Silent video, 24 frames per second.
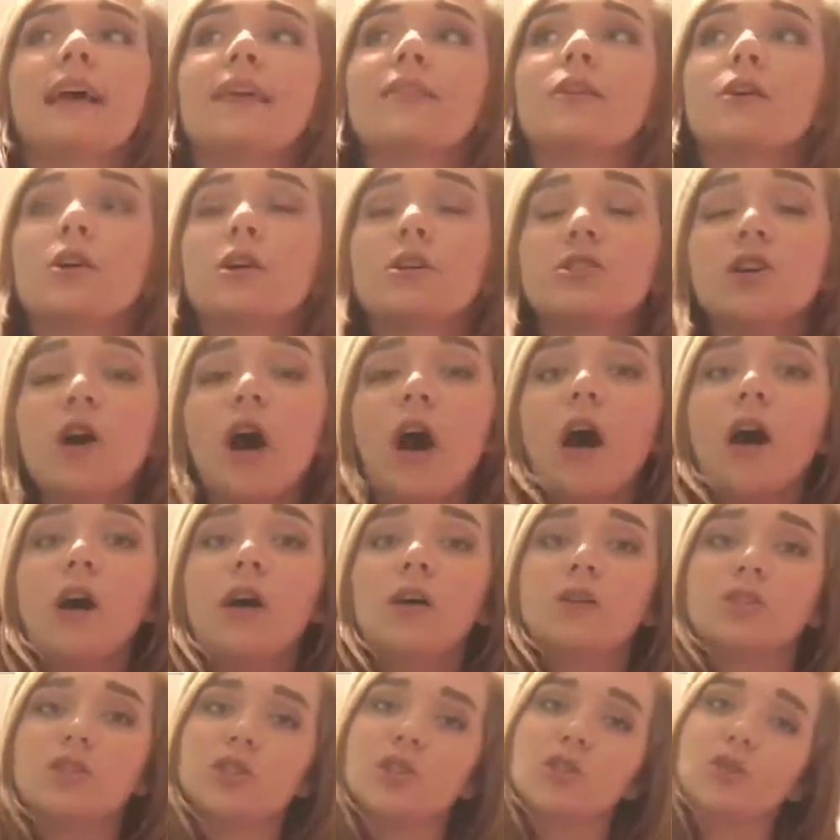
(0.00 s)
like their
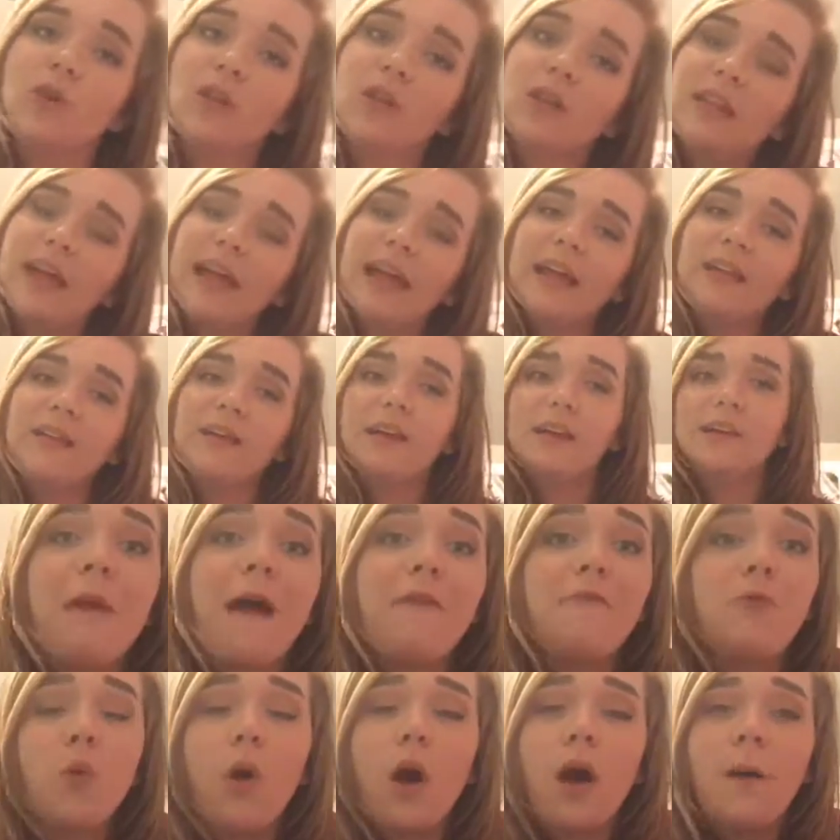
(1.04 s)
guitars or ukuleles.
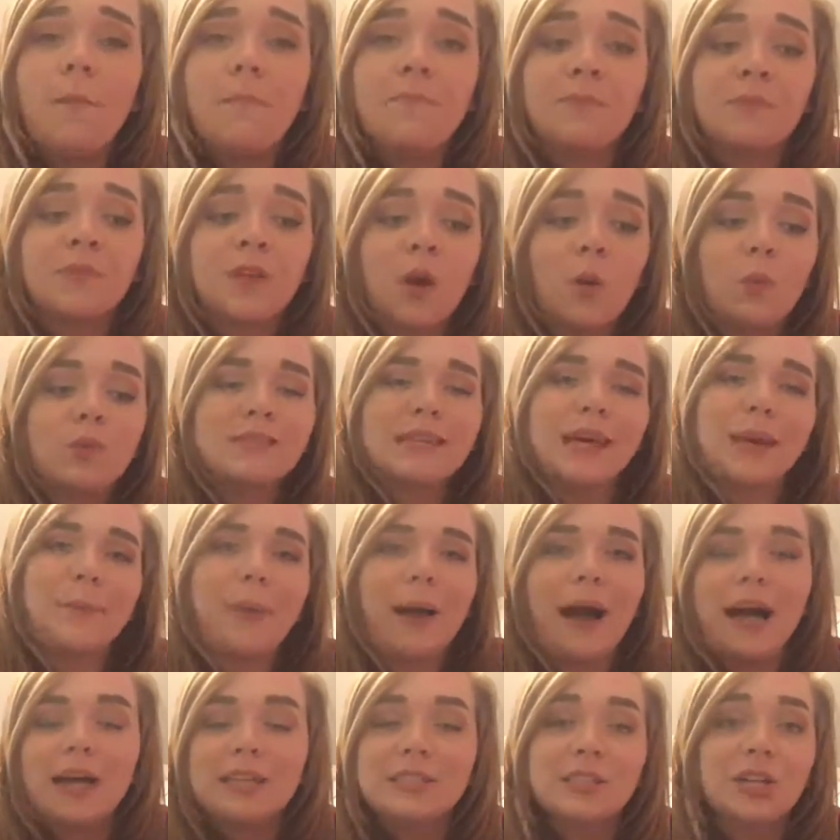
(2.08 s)
Everyone was like
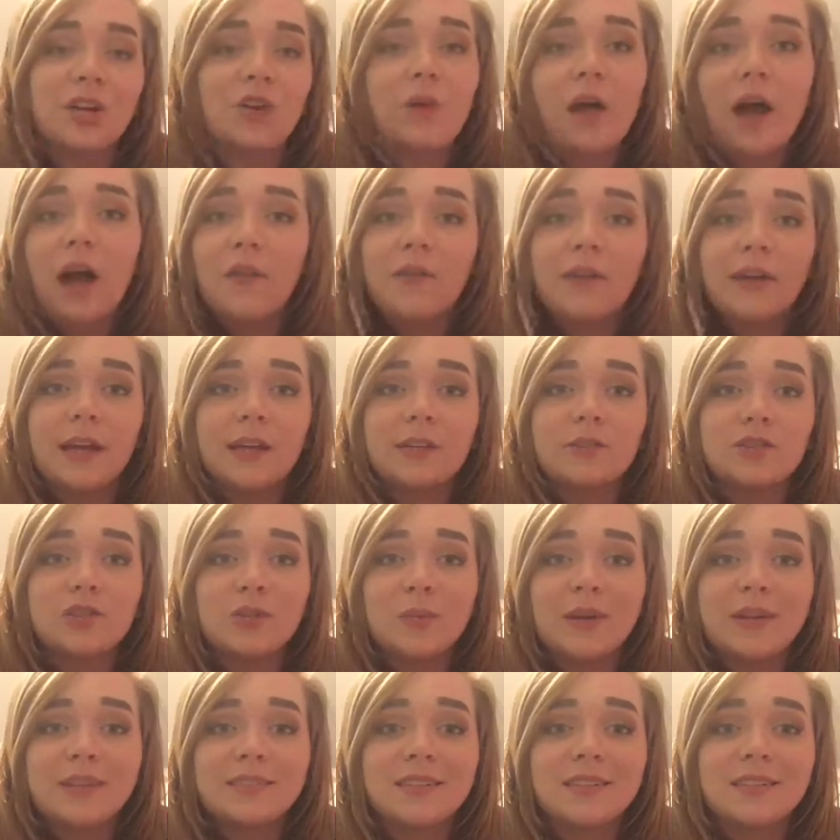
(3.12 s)
passing around the
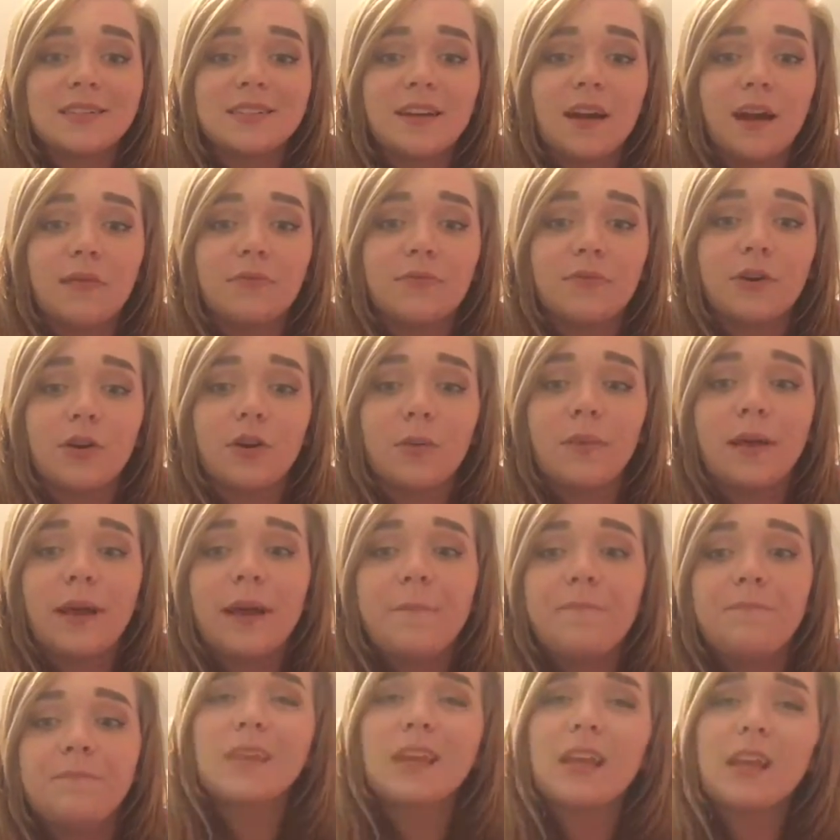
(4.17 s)
instruments and stuff for a
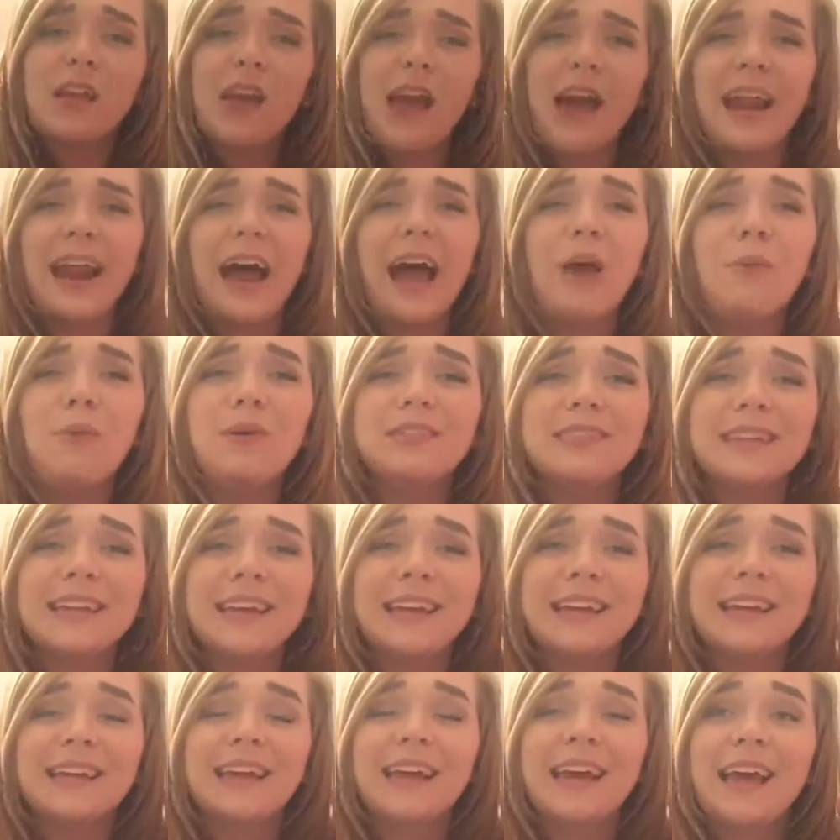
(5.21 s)
bit. And I was
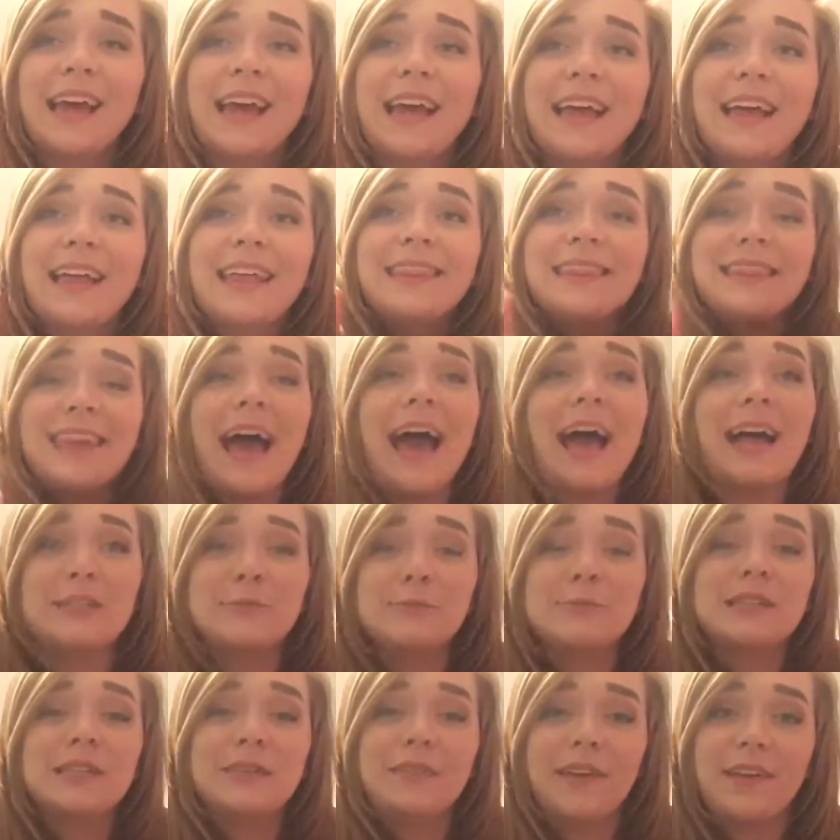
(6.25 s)
in that
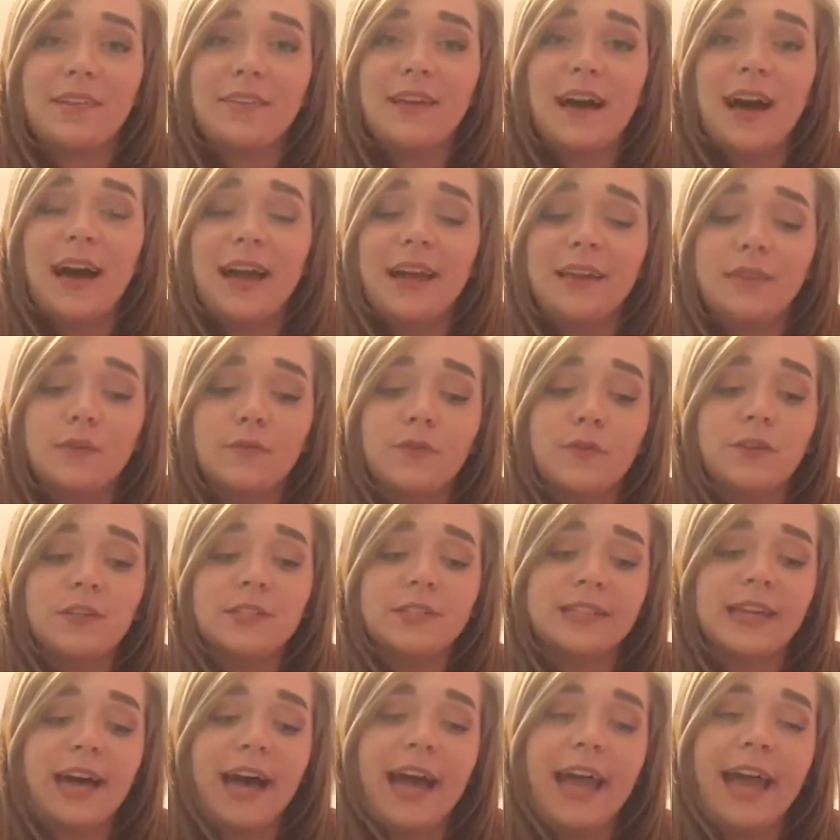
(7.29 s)
specific line, the
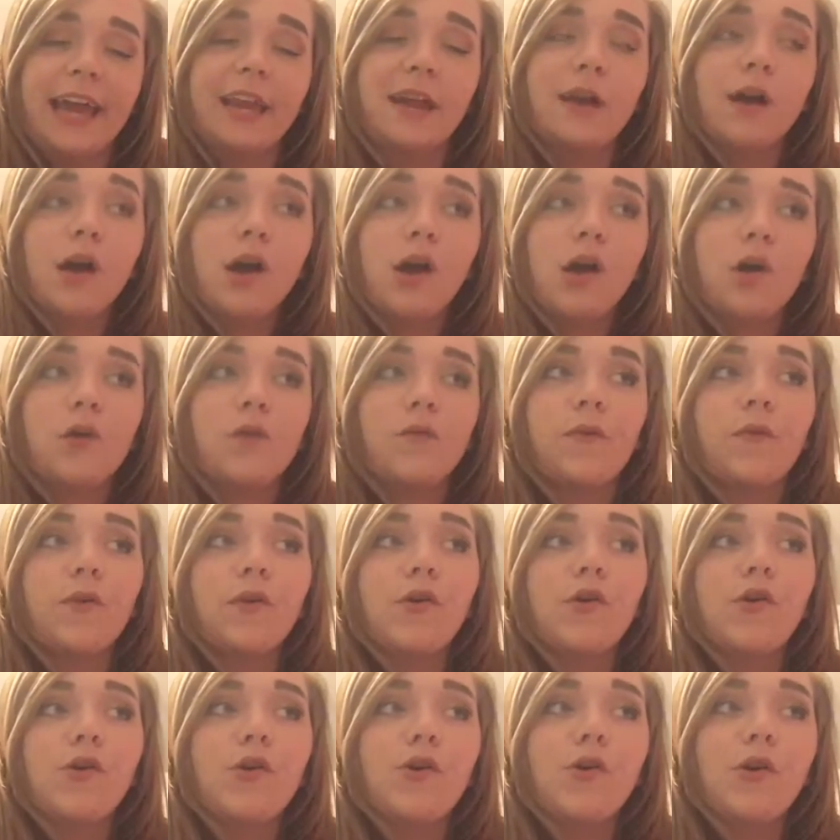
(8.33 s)
first line, for
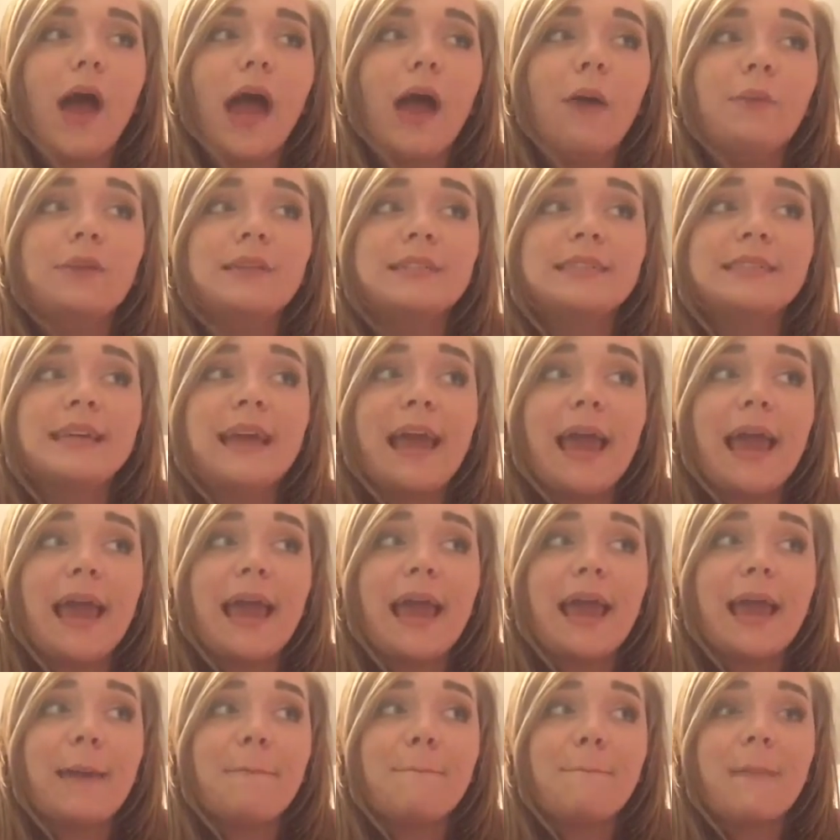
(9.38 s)
I would
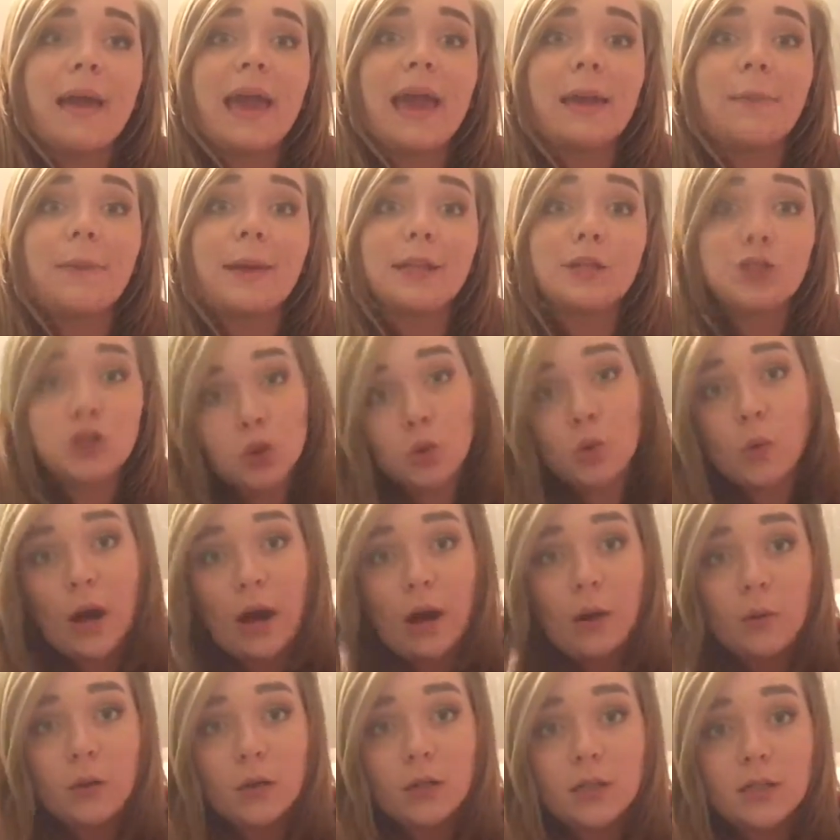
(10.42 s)
say maybe 2
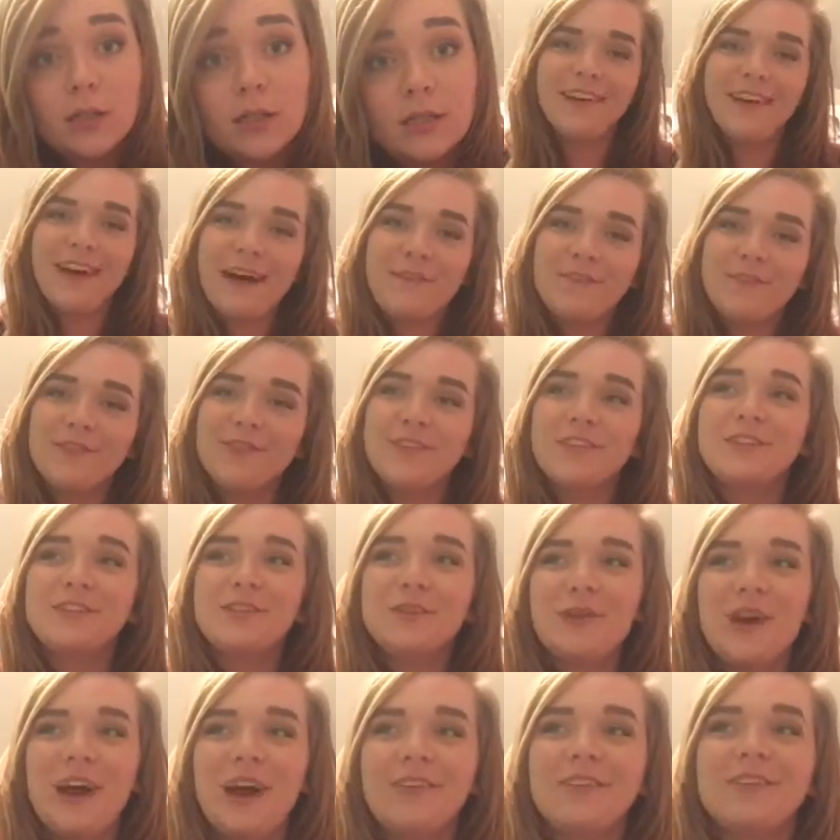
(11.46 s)
hours. After the 2
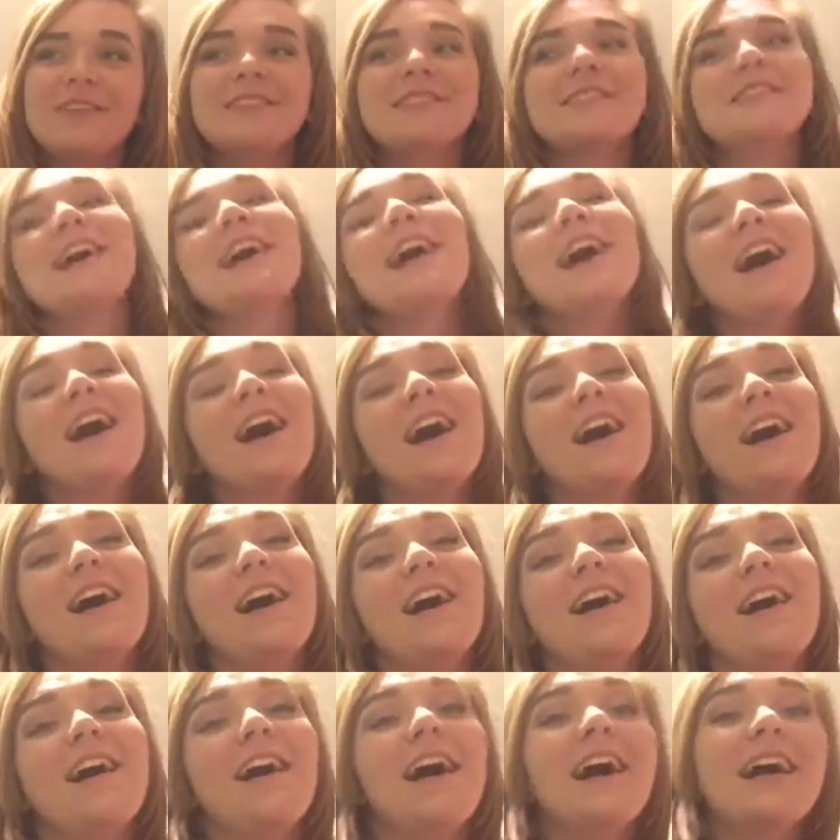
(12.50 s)
hours,
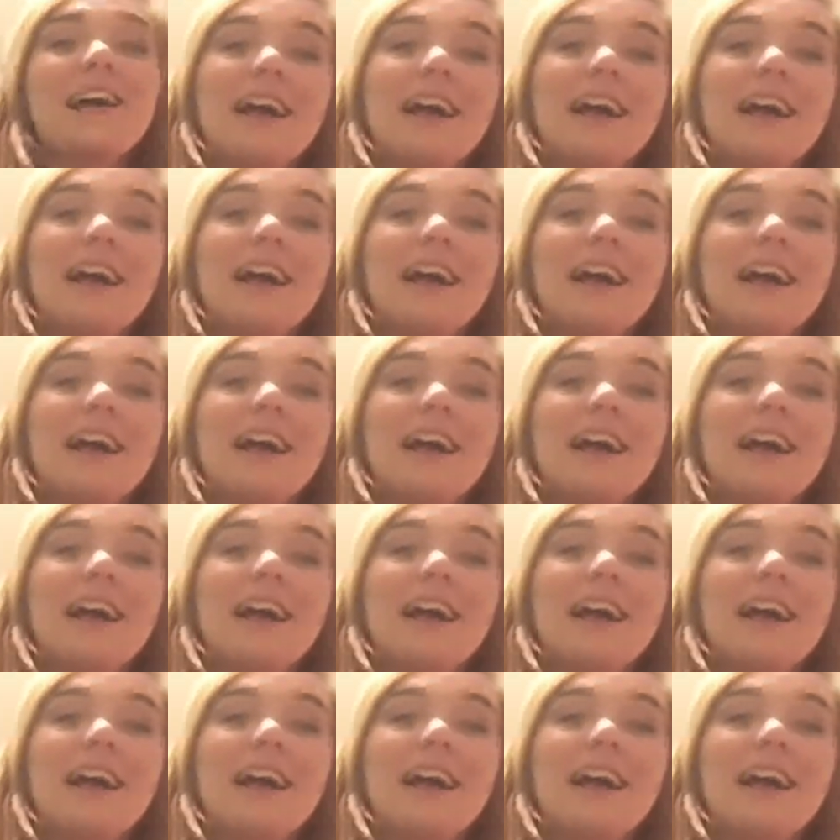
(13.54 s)
a